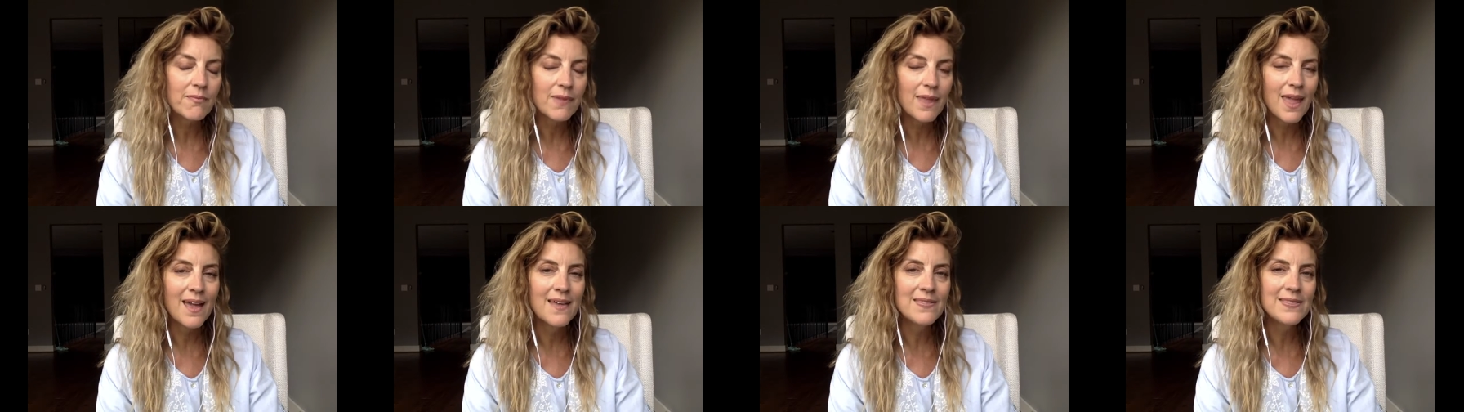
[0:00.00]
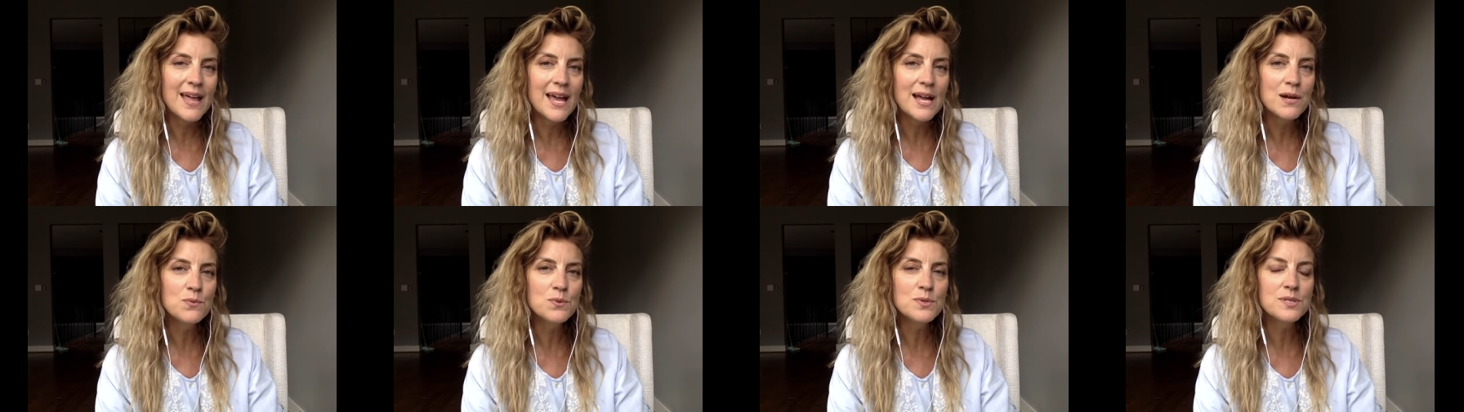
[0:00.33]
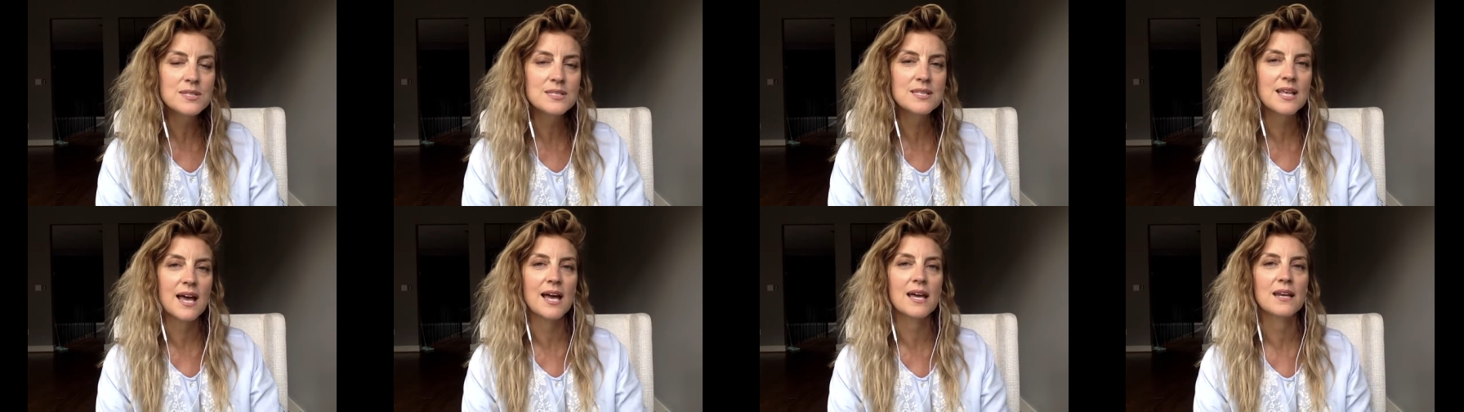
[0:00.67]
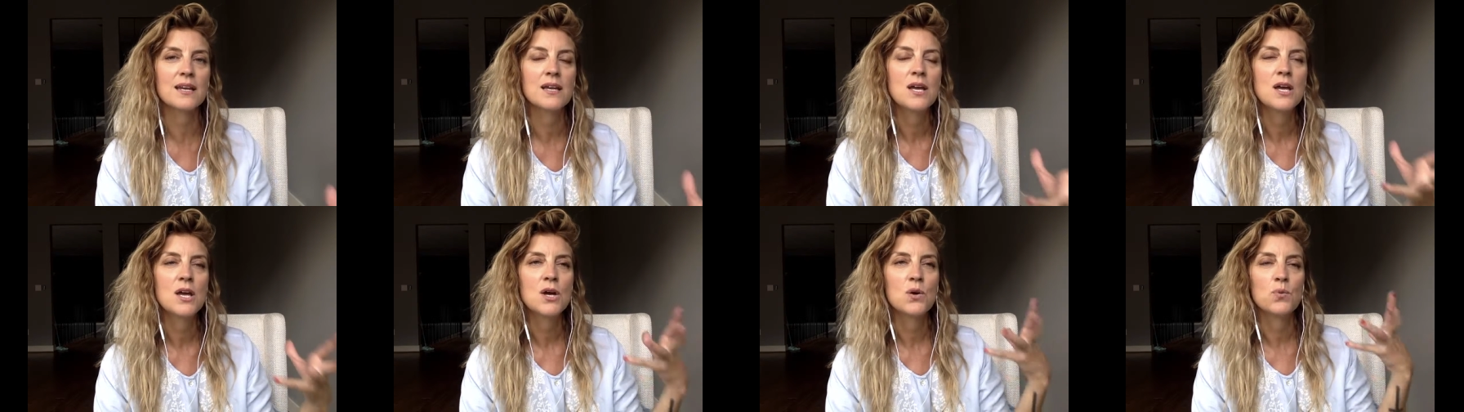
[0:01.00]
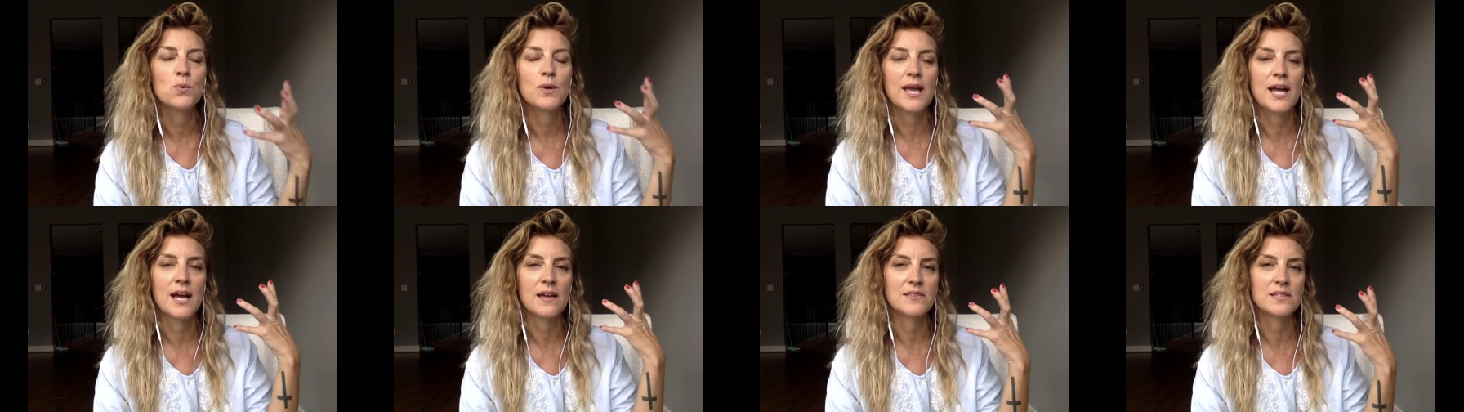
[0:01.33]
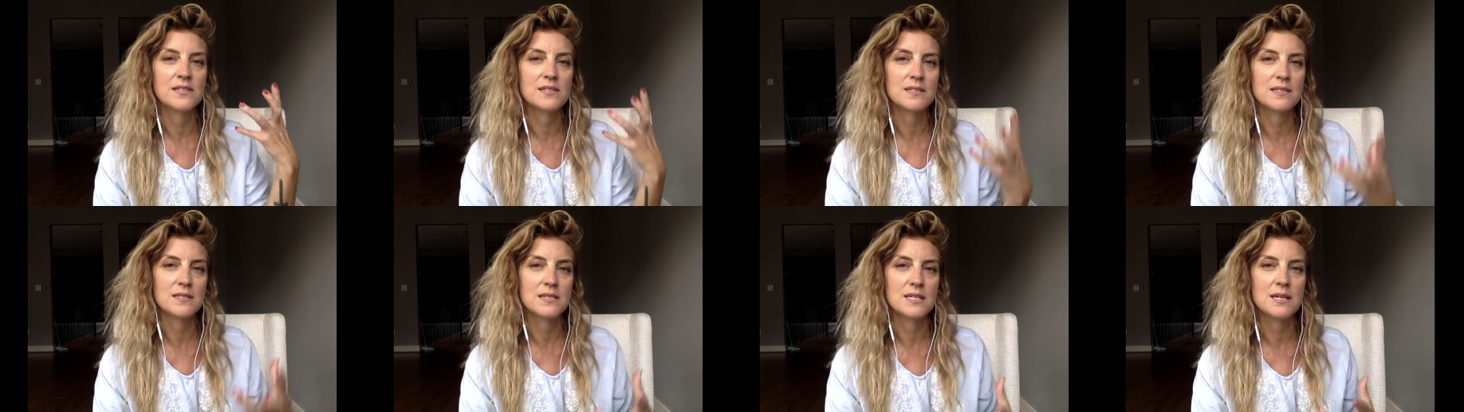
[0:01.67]
And that was that we had
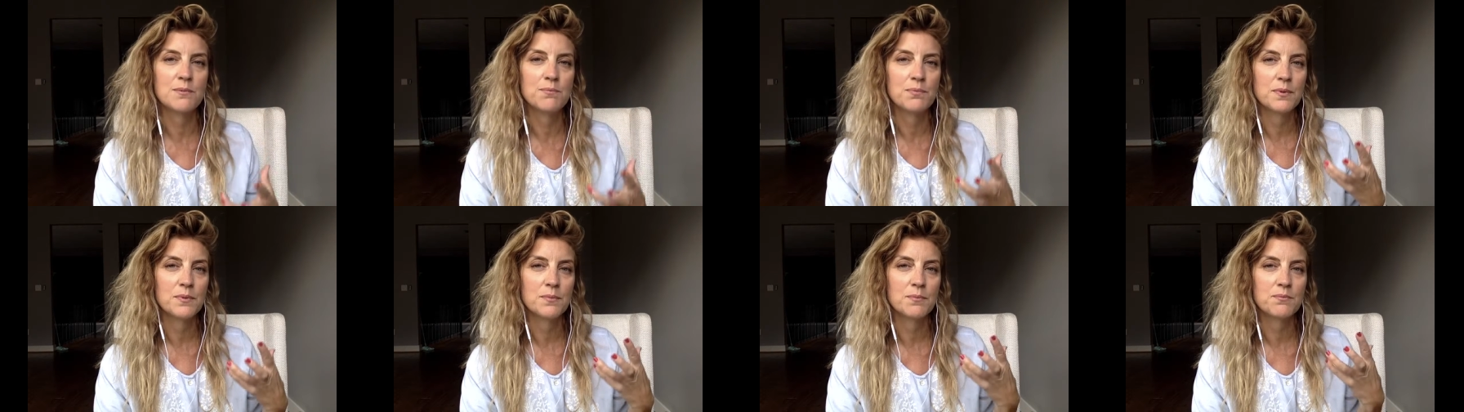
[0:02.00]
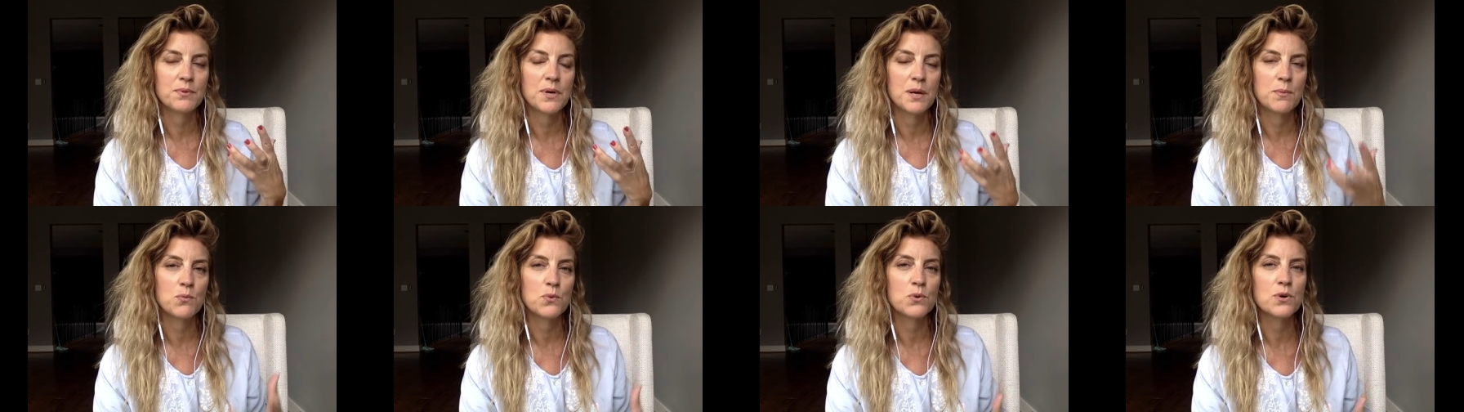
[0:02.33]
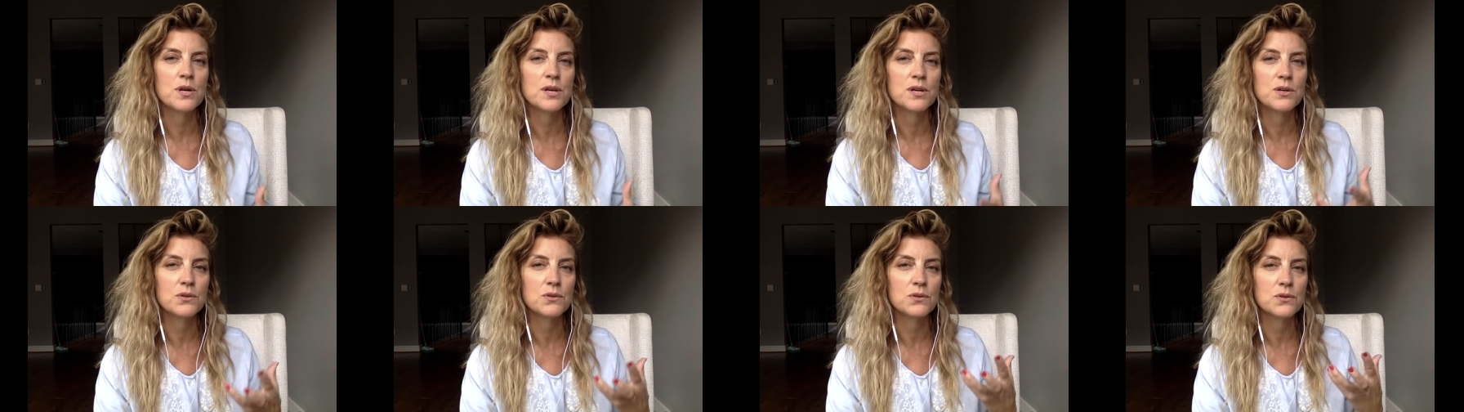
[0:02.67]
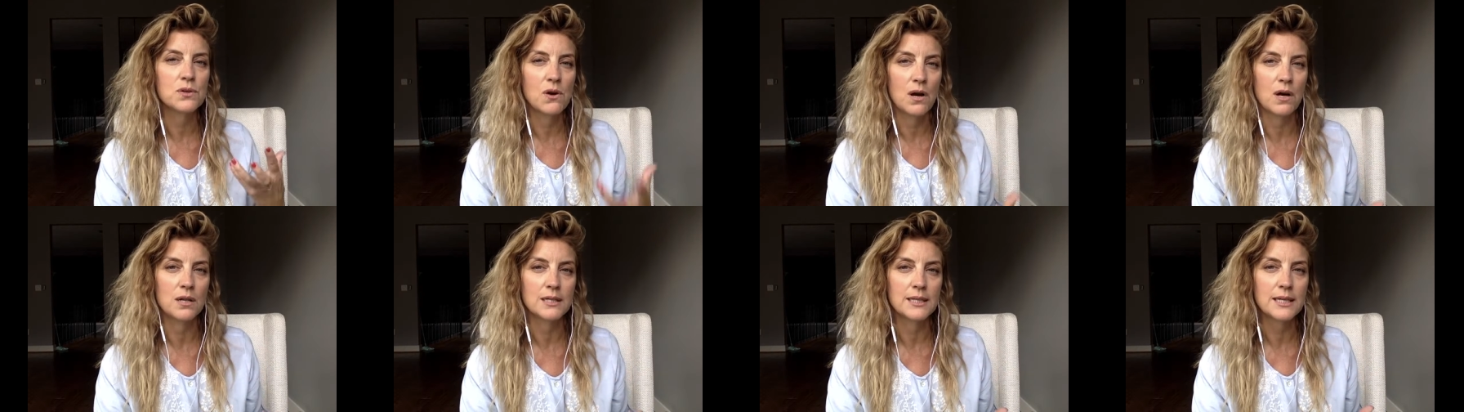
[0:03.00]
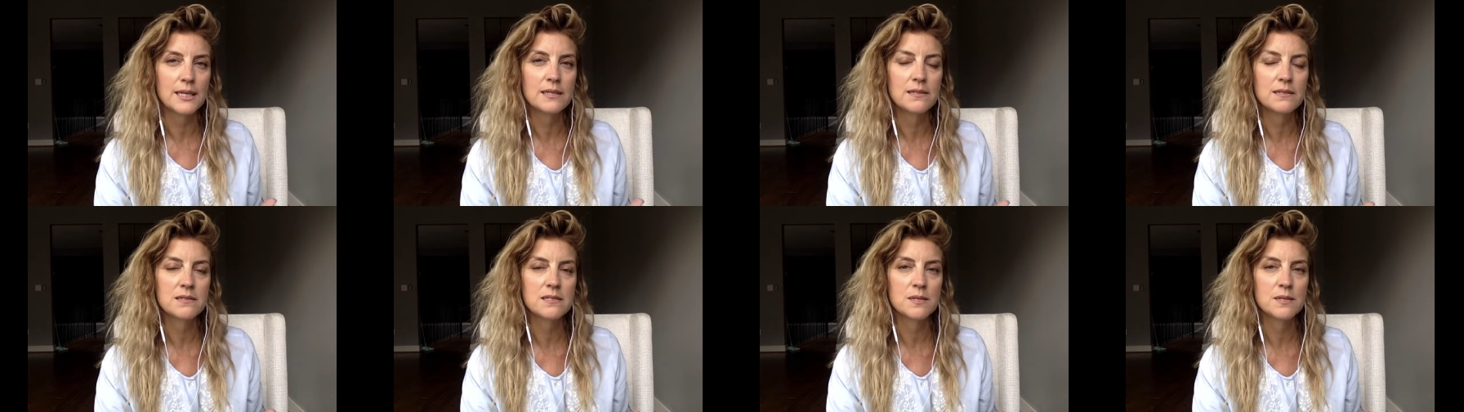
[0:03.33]
this deep primordial calling